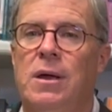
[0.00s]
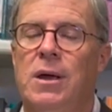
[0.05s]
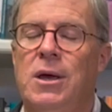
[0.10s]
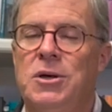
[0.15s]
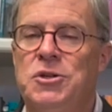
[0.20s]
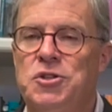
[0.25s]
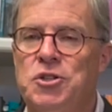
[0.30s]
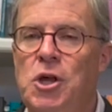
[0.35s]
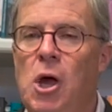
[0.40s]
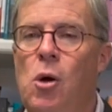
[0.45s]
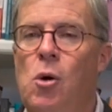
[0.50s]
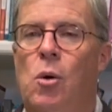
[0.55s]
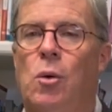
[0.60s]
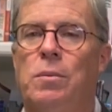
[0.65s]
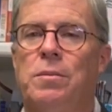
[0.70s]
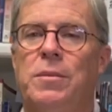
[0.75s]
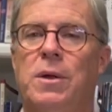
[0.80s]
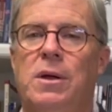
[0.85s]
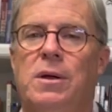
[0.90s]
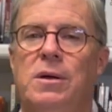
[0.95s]

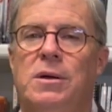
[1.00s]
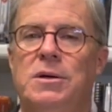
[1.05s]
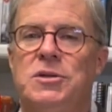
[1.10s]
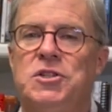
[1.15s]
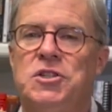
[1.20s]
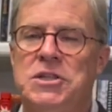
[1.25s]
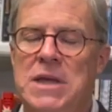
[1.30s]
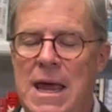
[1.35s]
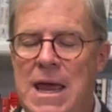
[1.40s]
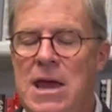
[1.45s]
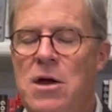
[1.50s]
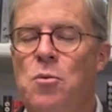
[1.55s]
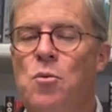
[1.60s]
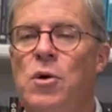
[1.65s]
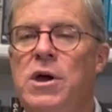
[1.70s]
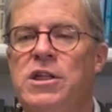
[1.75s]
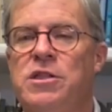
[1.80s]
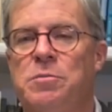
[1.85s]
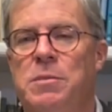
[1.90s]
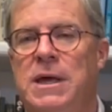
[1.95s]
So, say it
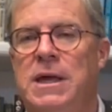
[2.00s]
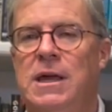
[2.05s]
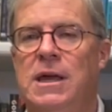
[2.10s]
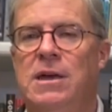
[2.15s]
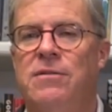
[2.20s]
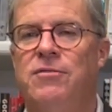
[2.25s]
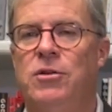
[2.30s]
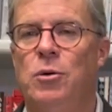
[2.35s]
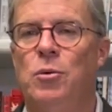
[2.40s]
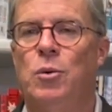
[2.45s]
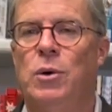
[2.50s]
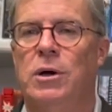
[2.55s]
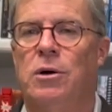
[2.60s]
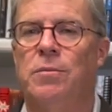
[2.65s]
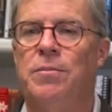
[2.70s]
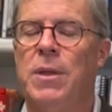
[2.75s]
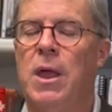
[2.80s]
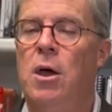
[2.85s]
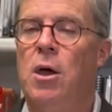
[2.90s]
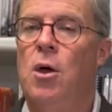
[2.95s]
with me, if you
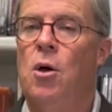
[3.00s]
will.